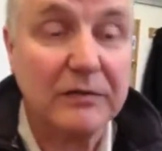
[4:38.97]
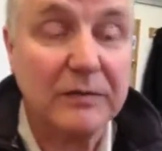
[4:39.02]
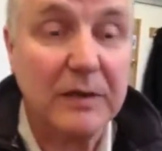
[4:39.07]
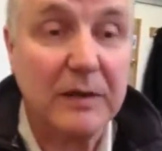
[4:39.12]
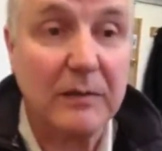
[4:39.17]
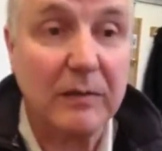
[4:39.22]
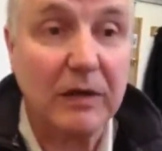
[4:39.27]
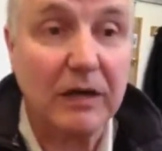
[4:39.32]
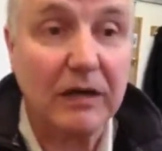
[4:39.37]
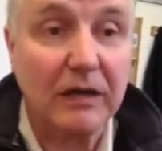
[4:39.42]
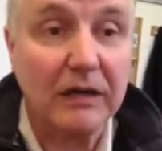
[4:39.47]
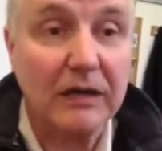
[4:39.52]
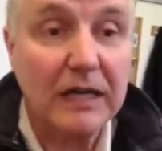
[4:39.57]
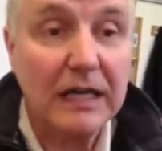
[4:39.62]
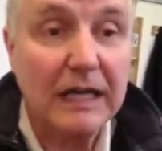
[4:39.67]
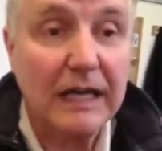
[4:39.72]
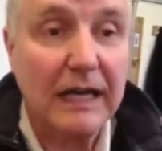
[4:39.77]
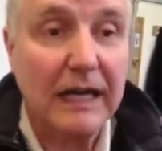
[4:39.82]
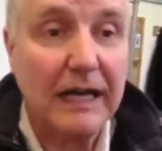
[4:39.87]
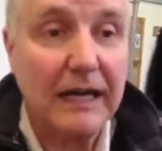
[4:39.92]
people are.
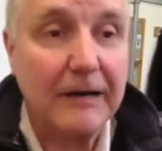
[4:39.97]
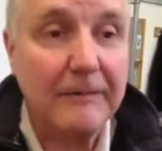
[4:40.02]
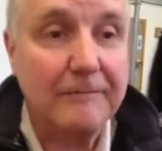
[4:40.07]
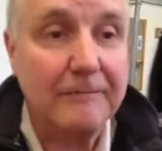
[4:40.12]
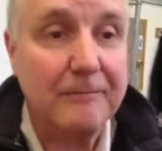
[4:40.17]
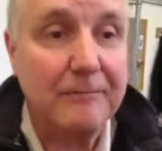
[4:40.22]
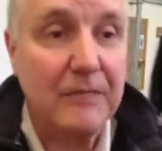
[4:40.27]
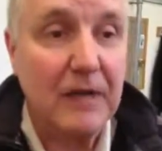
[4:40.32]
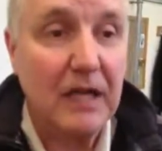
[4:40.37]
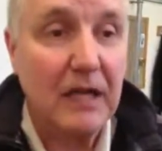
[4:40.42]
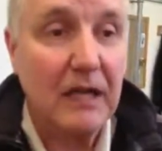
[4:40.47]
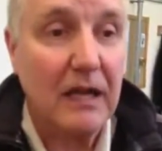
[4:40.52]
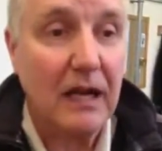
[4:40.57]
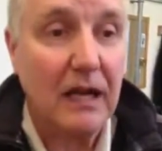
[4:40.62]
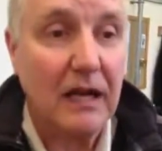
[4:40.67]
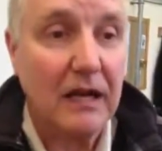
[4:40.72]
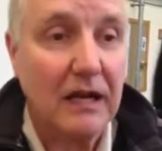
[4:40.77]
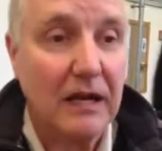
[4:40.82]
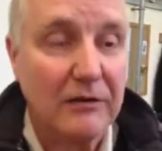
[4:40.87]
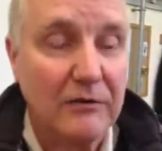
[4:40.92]

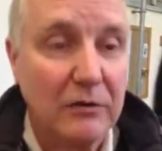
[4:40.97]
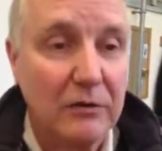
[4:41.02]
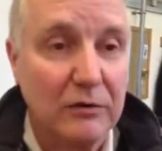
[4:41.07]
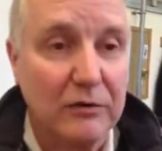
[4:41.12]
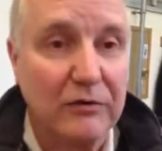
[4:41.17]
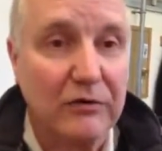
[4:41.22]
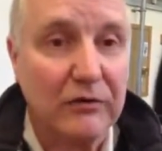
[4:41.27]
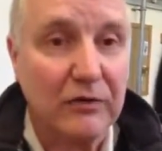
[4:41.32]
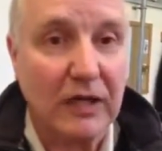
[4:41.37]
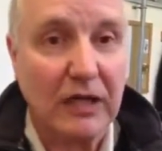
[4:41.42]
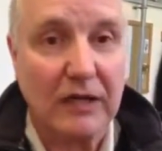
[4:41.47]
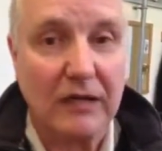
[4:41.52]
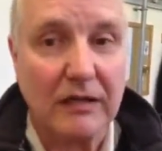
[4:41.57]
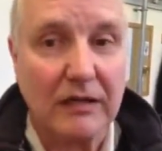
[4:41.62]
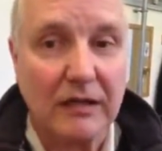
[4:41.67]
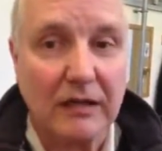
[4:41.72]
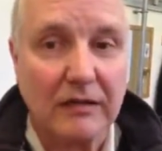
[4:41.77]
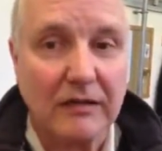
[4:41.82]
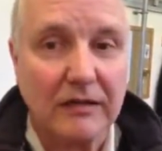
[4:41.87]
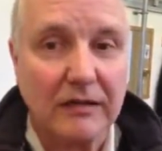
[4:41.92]
Of course,
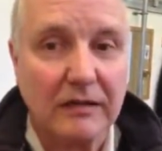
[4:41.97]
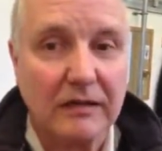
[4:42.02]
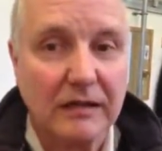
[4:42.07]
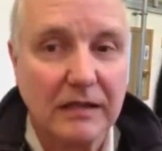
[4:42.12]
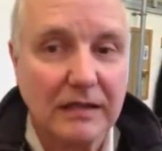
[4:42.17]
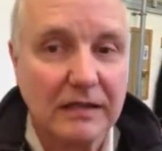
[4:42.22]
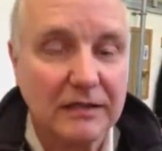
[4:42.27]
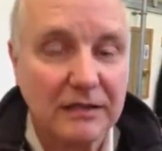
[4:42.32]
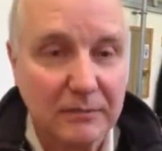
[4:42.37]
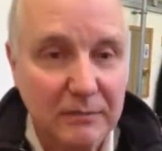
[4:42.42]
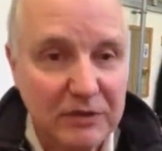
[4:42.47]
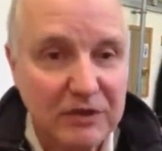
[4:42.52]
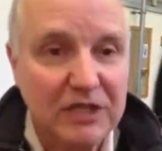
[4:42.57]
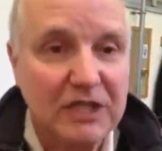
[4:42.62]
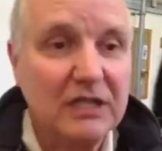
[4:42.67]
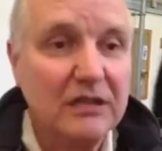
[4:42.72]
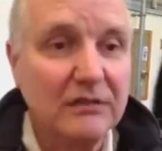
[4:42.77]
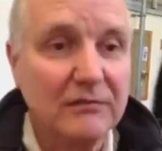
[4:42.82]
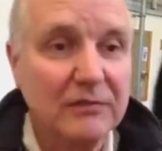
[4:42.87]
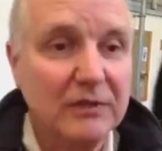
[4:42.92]
it's a
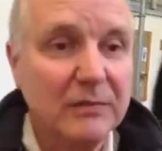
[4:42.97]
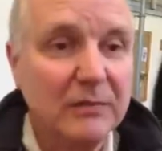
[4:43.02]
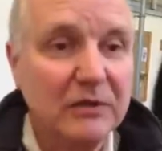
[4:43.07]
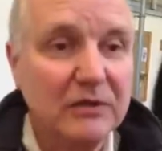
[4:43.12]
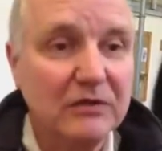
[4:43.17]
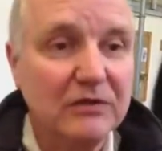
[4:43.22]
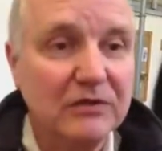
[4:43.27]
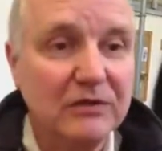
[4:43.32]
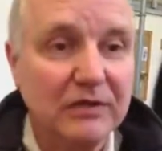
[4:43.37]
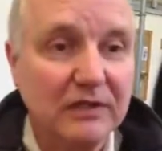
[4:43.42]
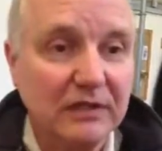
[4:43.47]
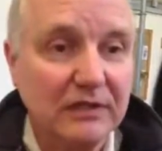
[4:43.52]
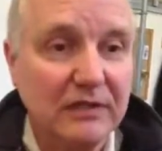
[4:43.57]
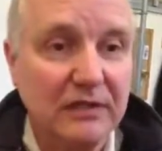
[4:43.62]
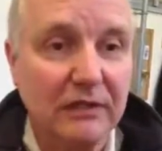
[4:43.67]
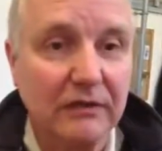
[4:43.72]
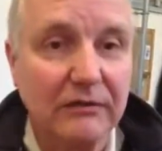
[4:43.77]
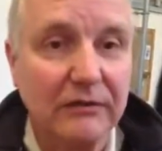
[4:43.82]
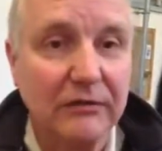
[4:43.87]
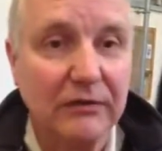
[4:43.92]
machine that reproduces
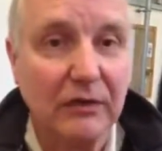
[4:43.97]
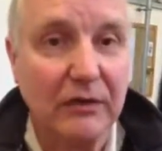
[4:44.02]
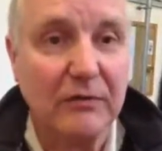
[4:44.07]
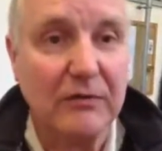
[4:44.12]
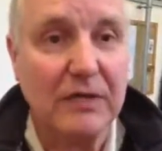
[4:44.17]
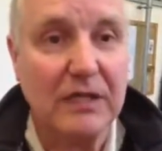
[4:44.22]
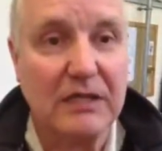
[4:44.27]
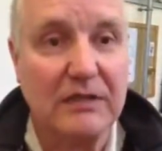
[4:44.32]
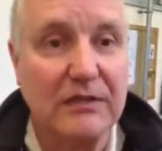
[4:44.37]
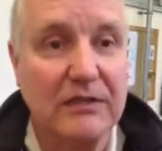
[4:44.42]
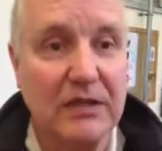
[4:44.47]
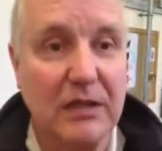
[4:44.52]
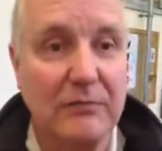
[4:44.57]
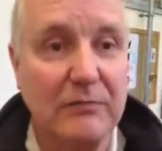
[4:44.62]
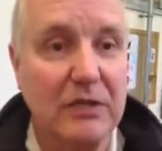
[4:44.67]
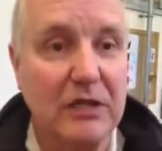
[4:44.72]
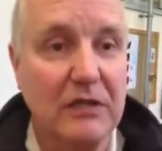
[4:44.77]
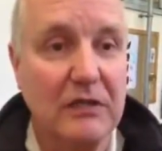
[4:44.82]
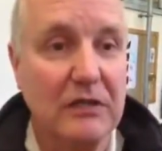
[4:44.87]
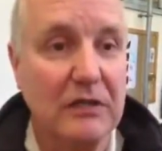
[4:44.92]
itself, so it's
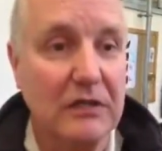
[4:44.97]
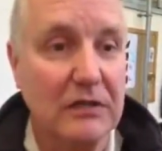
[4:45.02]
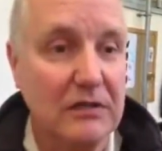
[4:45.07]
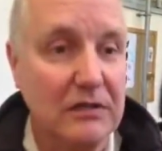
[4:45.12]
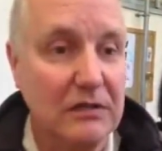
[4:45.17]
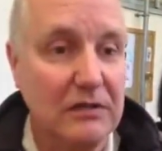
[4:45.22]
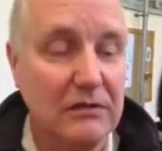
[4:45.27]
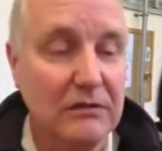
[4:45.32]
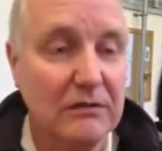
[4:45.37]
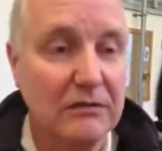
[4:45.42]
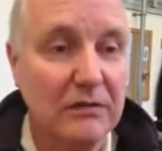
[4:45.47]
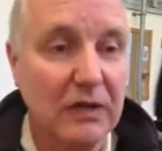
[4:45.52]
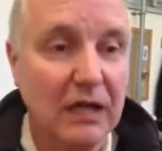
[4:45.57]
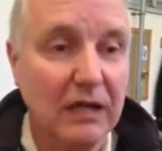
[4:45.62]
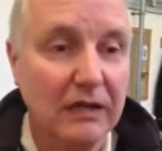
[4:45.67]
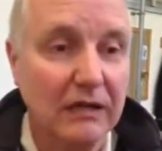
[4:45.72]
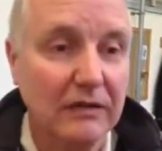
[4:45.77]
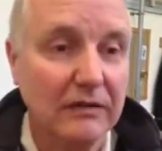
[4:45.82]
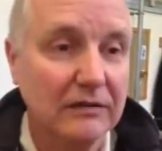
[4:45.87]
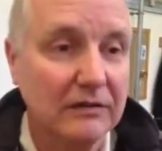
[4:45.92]
subject to
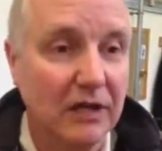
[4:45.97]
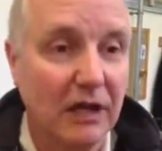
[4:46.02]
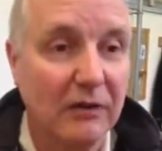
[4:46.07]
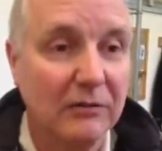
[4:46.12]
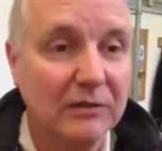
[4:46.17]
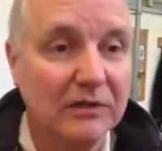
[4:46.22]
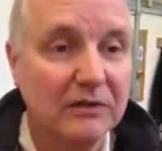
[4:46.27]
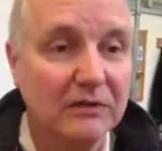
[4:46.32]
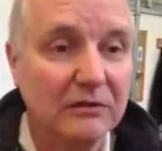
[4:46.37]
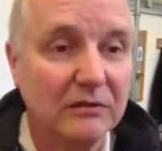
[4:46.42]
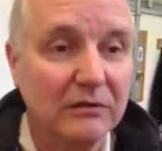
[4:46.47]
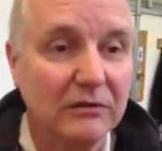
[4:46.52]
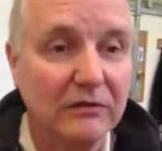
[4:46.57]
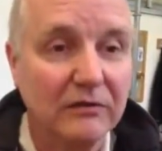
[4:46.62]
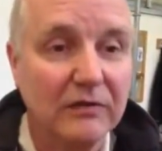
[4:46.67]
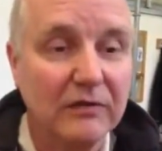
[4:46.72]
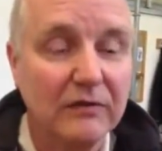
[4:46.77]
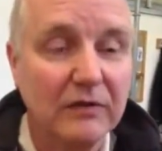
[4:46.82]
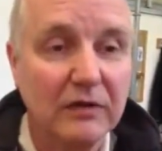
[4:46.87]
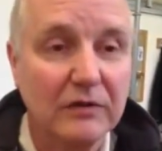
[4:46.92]
Darwin's laws
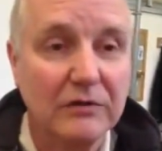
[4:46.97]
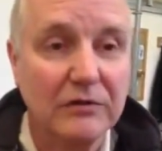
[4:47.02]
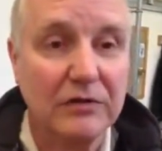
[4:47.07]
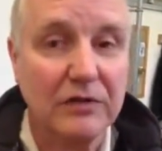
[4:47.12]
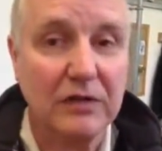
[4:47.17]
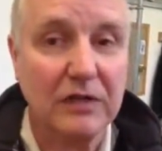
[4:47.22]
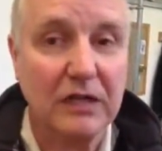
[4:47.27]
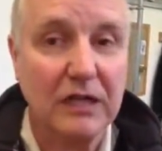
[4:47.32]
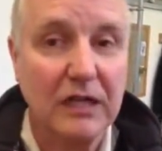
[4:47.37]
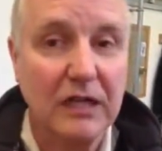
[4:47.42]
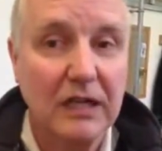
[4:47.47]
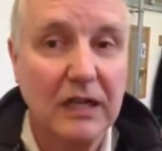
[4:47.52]
of evolution.